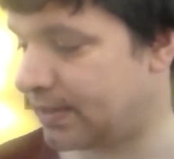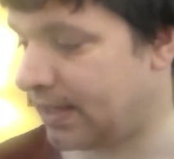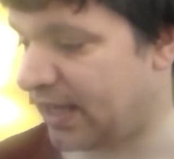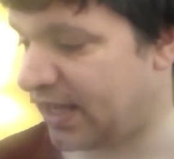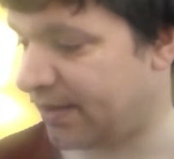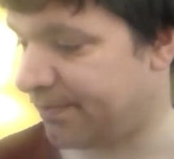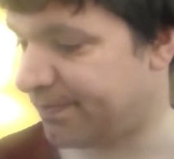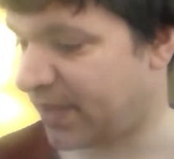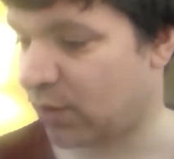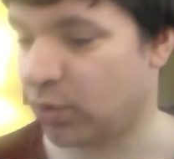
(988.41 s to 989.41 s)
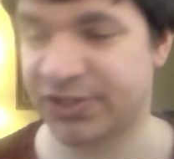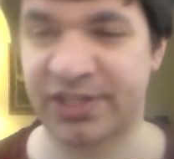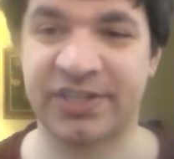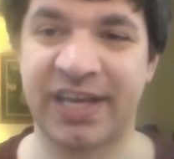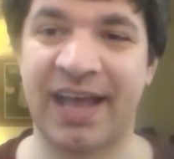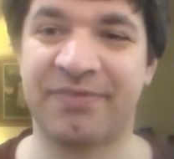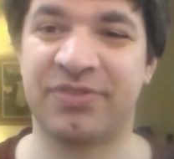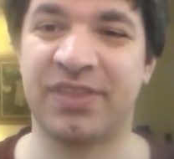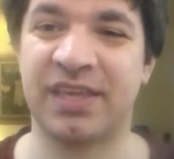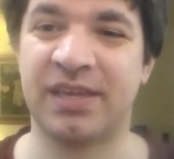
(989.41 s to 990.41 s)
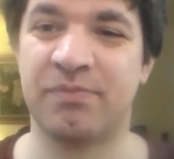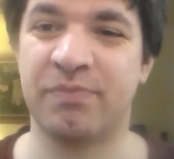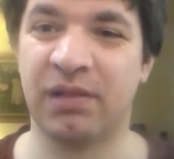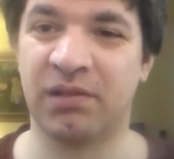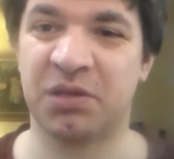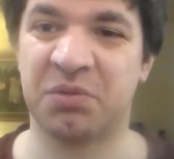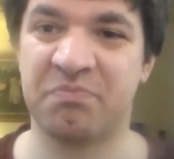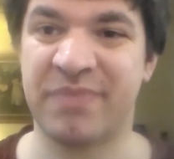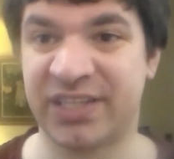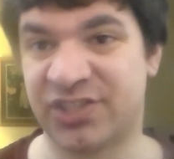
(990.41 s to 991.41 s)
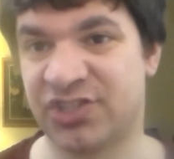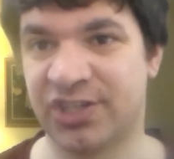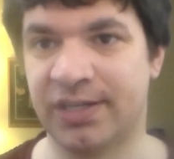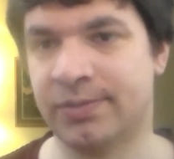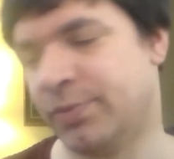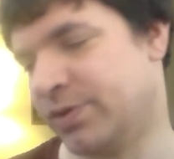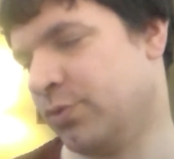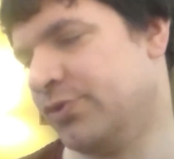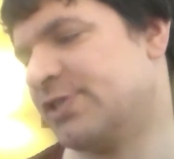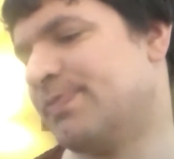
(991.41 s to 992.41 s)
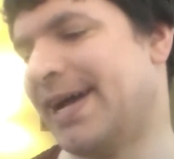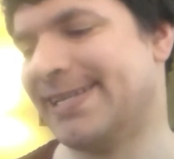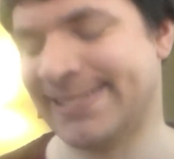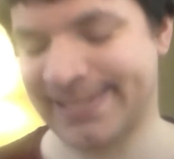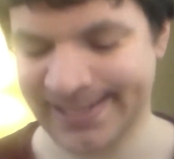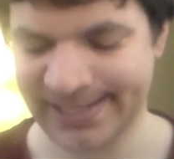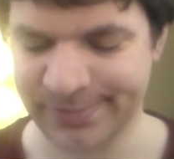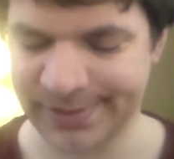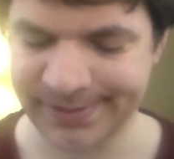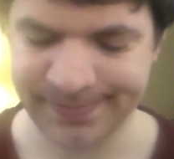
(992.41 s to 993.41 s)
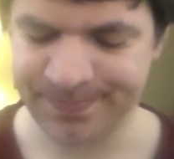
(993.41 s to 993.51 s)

I was going to add the milk mixture with all the spices in it, but